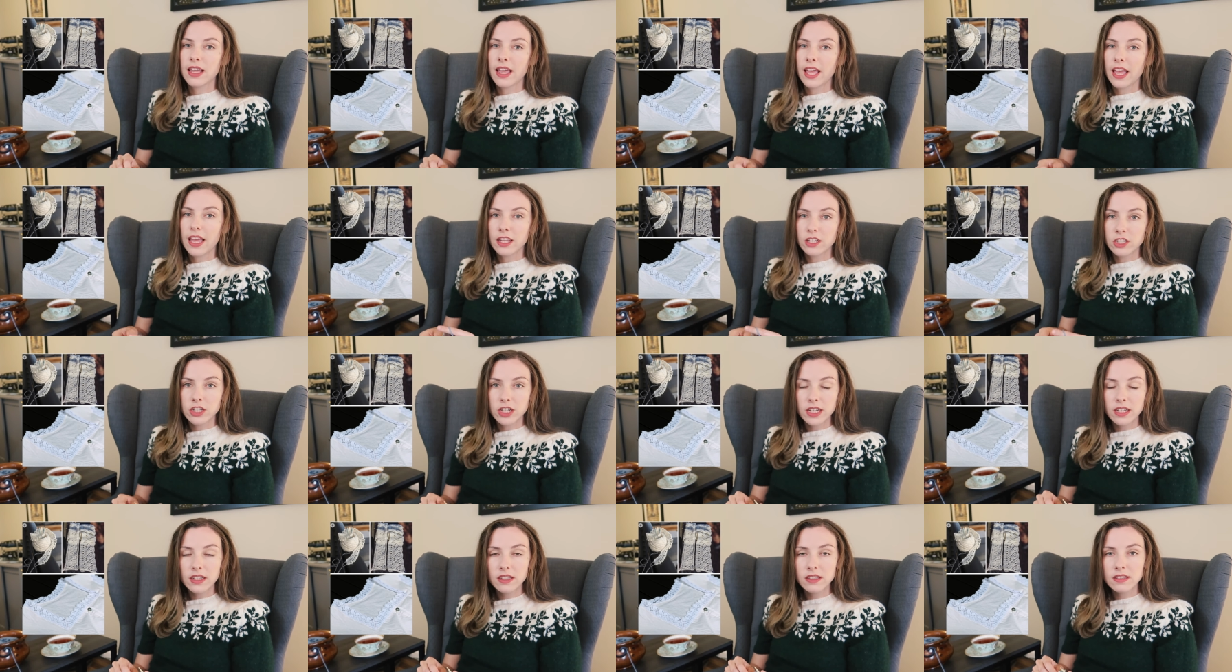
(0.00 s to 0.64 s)

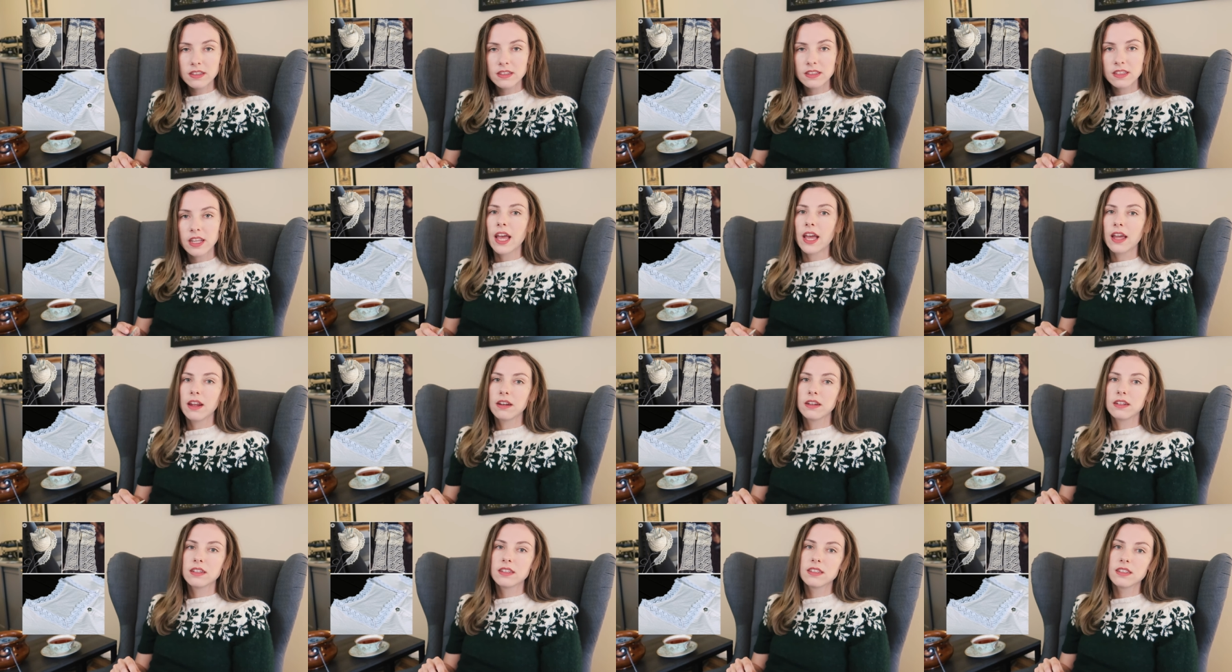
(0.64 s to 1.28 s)
edgings
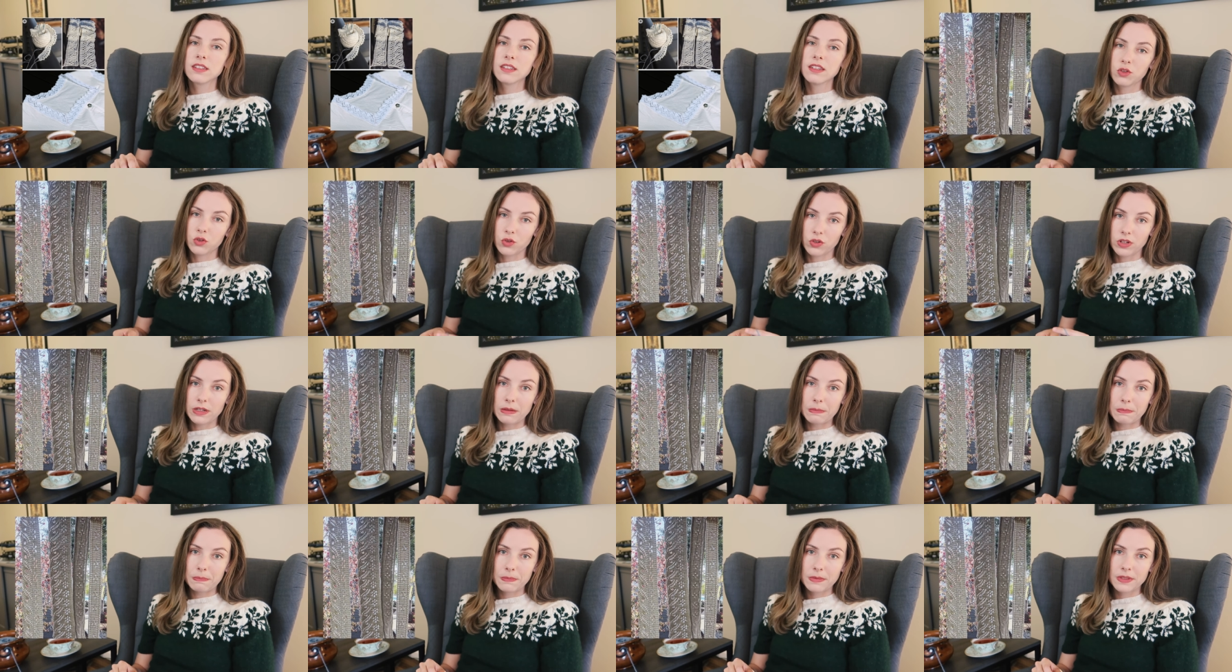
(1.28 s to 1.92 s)
and
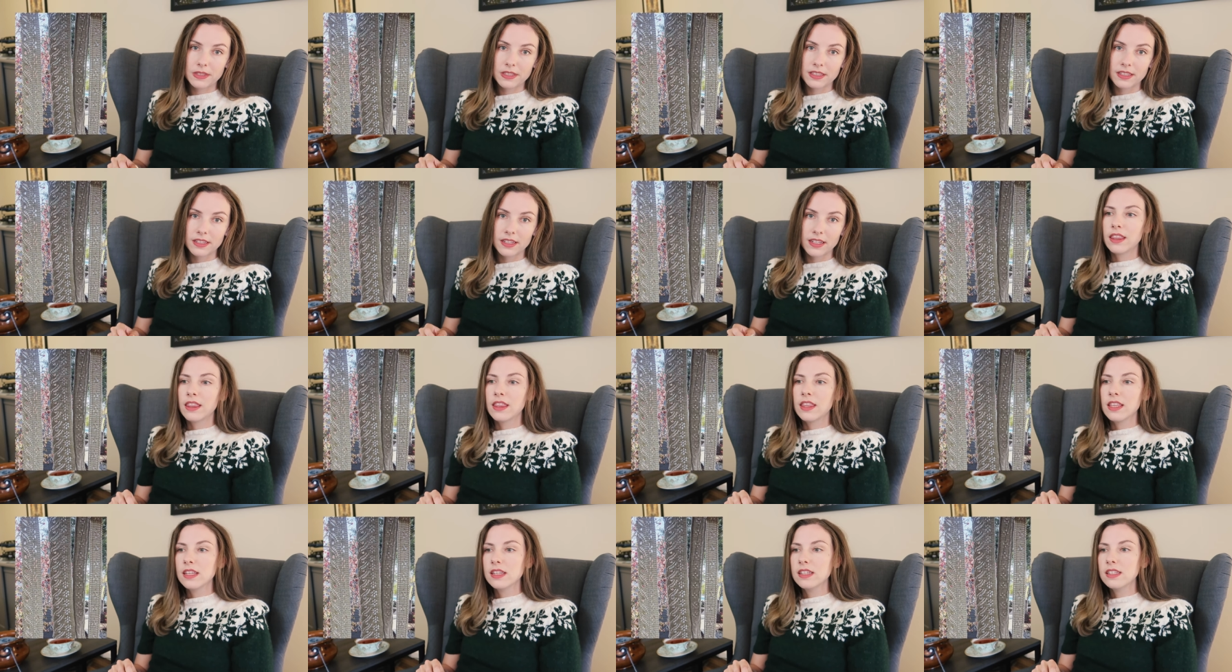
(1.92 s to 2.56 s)
trims.
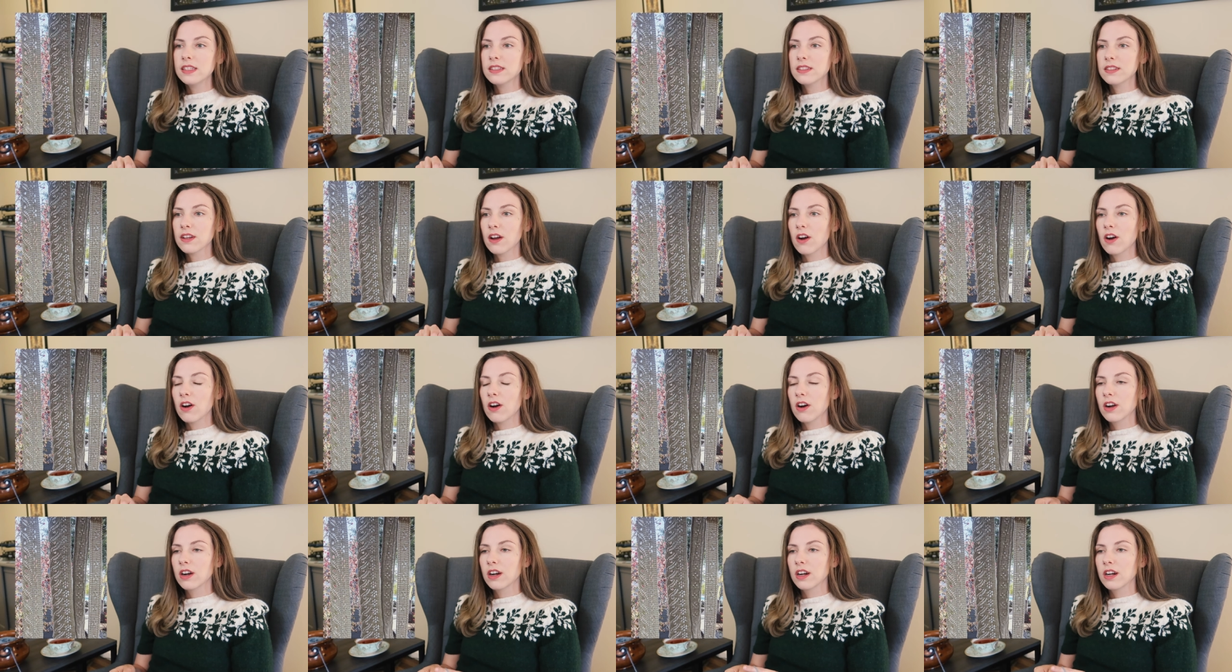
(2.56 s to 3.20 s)
These
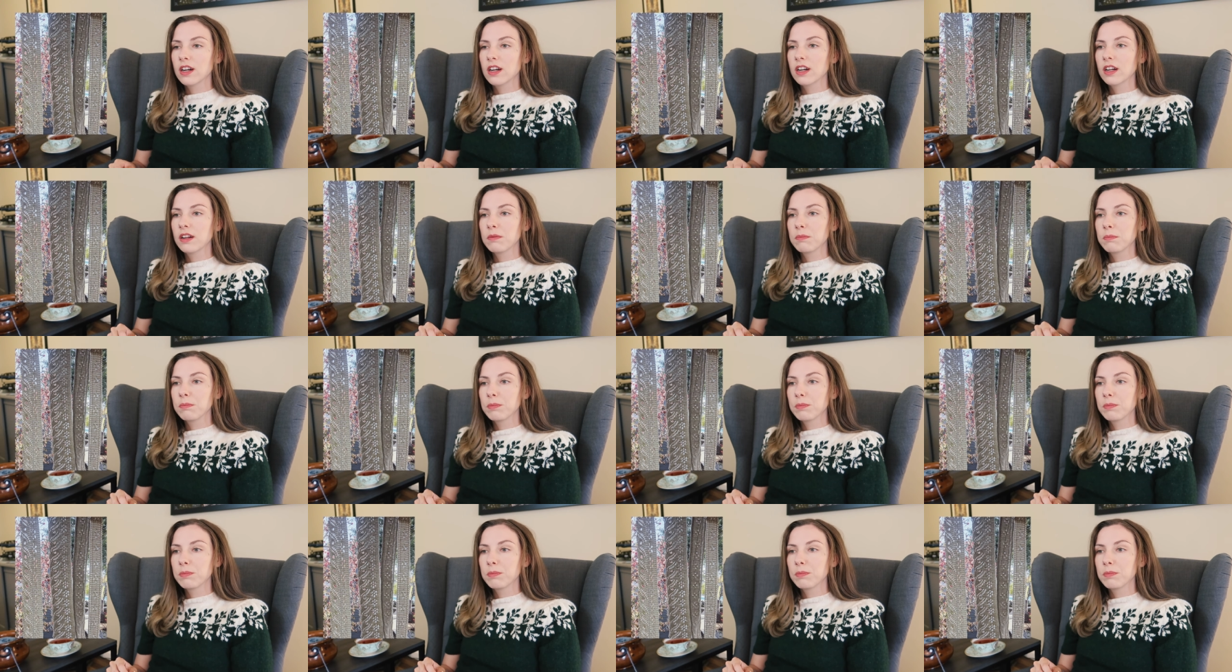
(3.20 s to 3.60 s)
are